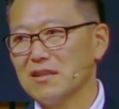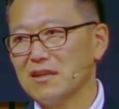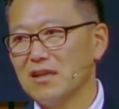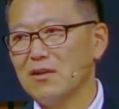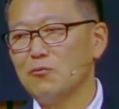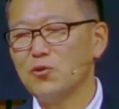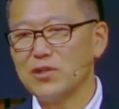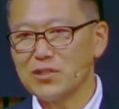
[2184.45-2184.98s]

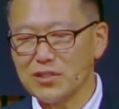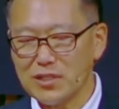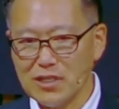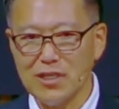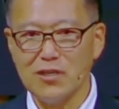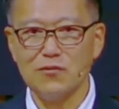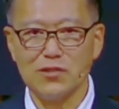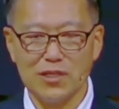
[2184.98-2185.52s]
And
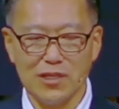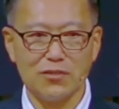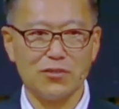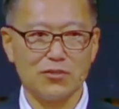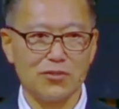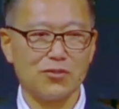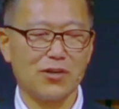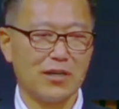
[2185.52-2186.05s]
receive
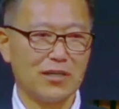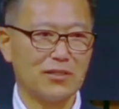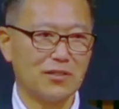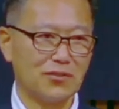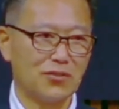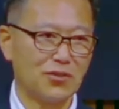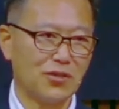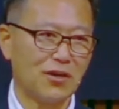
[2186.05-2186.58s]
Jesus Christ
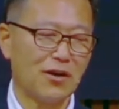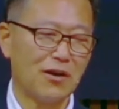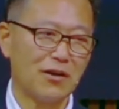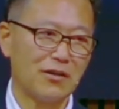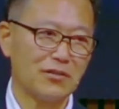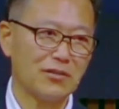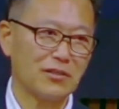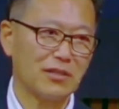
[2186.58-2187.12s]
into your
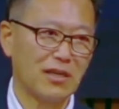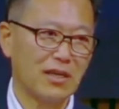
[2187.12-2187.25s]
hearts.